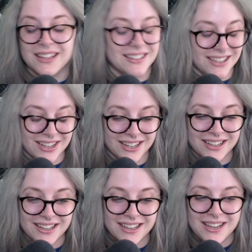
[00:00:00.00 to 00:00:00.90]

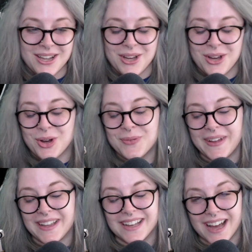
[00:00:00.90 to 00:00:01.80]
Oh
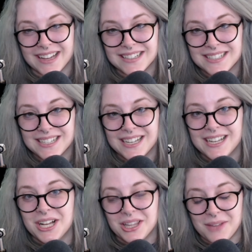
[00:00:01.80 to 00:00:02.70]
my gosh.
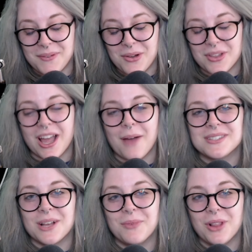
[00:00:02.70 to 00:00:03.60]
Let me know in the
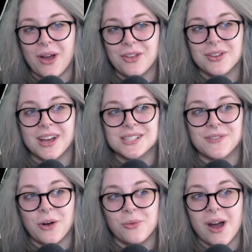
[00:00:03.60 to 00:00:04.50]
comments down below how you guys
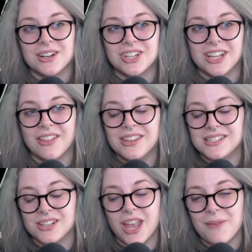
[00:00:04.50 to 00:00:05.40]
felt watching
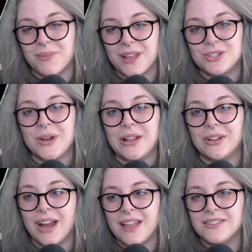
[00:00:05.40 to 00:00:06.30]
this gameplay
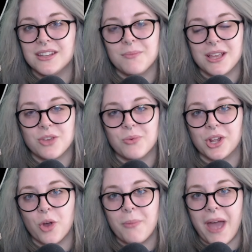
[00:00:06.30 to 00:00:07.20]
trailer, and did it make you want to
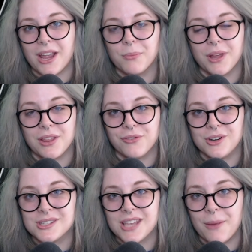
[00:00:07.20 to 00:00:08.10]
go back and play the
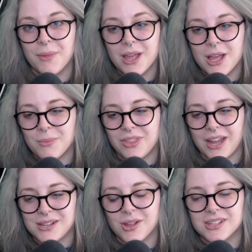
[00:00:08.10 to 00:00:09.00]
first game? But
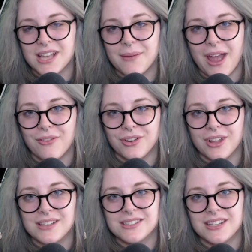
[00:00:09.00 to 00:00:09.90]
that is all the time I have for you
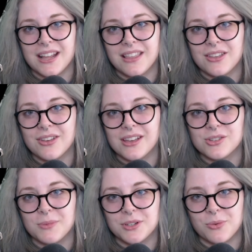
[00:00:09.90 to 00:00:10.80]
guys today. Thank you guys
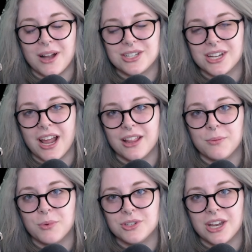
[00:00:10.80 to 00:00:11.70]
so much for watching. I highly
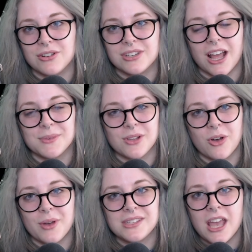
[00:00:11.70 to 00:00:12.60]
appreciate your time as
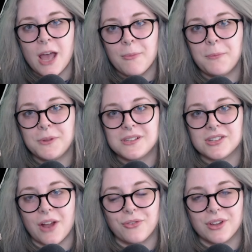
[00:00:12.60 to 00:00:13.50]
always, but please do
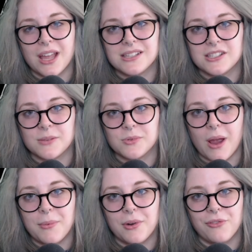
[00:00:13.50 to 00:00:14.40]
not forget to
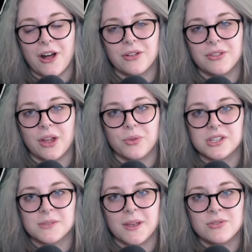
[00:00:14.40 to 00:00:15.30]
subscribe and or follow not only
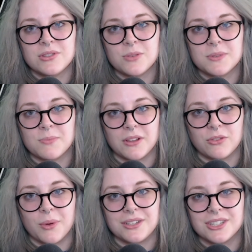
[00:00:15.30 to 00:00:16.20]
to my YouTube, but to my
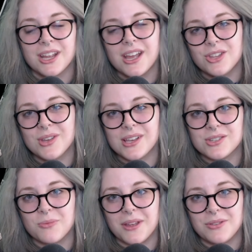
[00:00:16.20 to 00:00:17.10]
Twitch. You guys
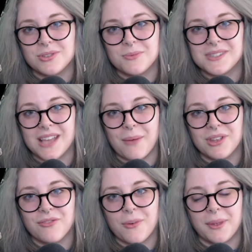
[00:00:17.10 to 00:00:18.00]
know where my YouTube is at, but
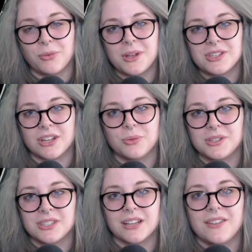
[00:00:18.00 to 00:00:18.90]
you can find my Twitch at
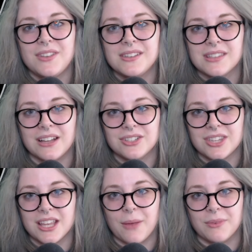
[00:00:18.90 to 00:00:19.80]

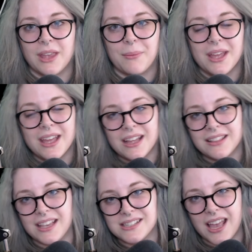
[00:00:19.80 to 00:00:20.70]
twitch.tv/thegamedame.
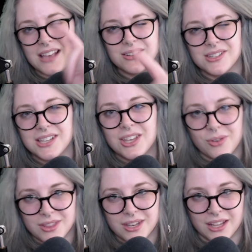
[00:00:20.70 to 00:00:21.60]
Thanks guys, and I'll see you
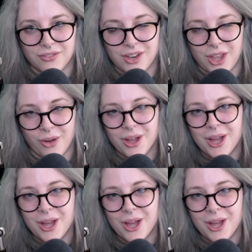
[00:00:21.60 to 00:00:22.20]
in the next video.